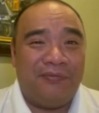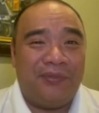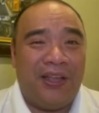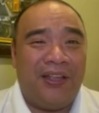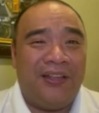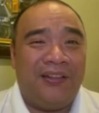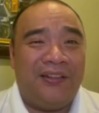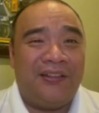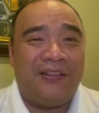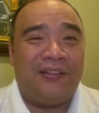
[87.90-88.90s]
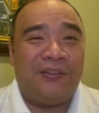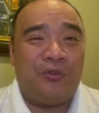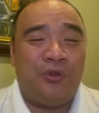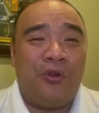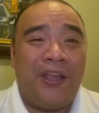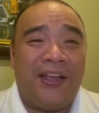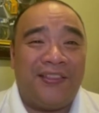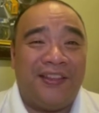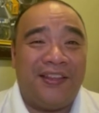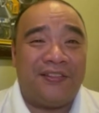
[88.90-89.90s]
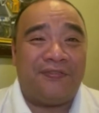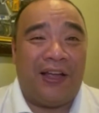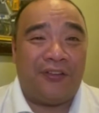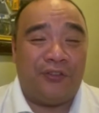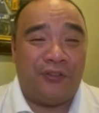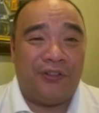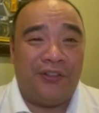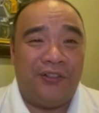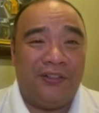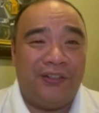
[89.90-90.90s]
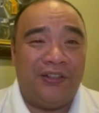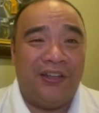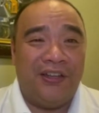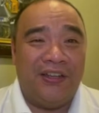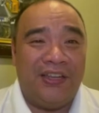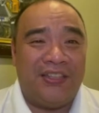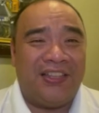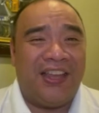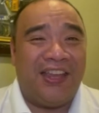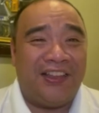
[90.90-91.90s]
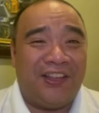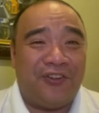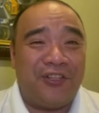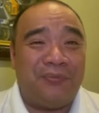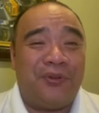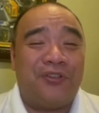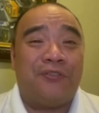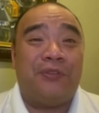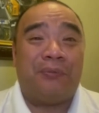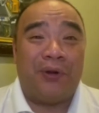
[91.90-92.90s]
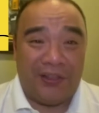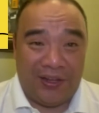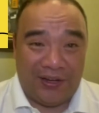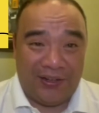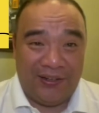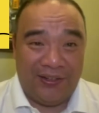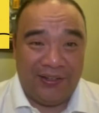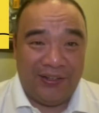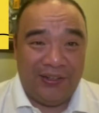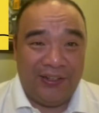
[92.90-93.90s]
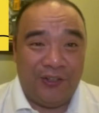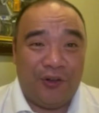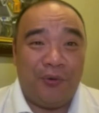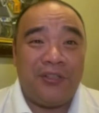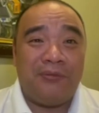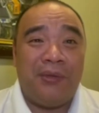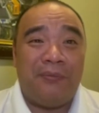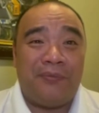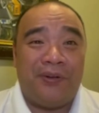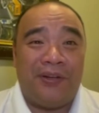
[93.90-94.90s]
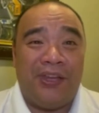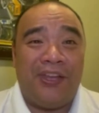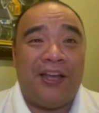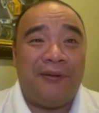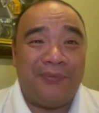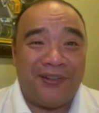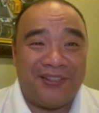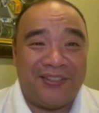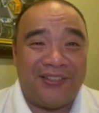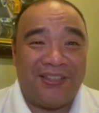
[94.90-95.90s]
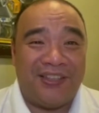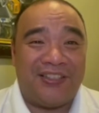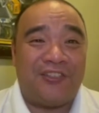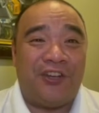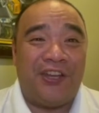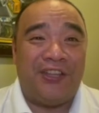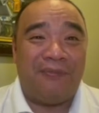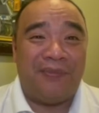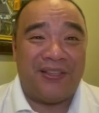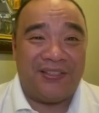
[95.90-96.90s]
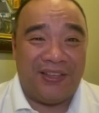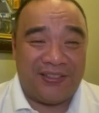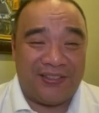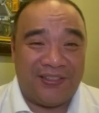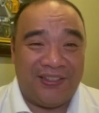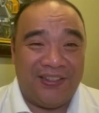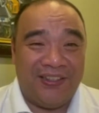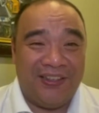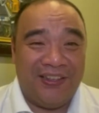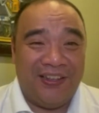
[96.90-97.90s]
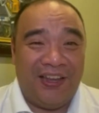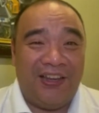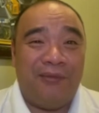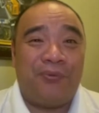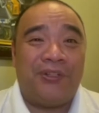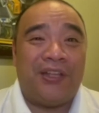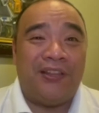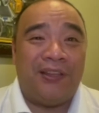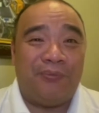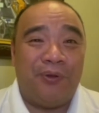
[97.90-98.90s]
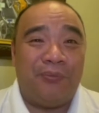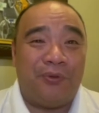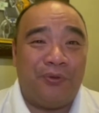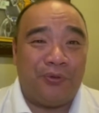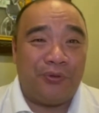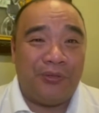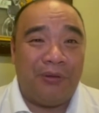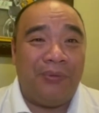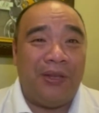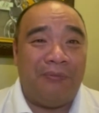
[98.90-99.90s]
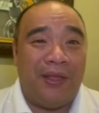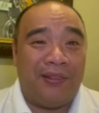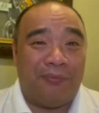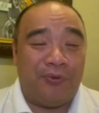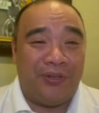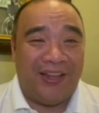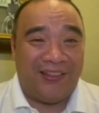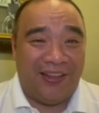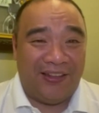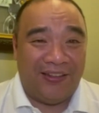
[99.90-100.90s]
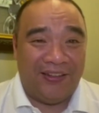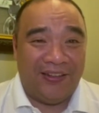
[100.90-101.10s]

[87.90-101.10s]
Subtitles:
And looking at this factor, is nakikita ko is because of the product. Always remember, e-commerce is a trading business. And importante po yung produkto na binibenta po natin.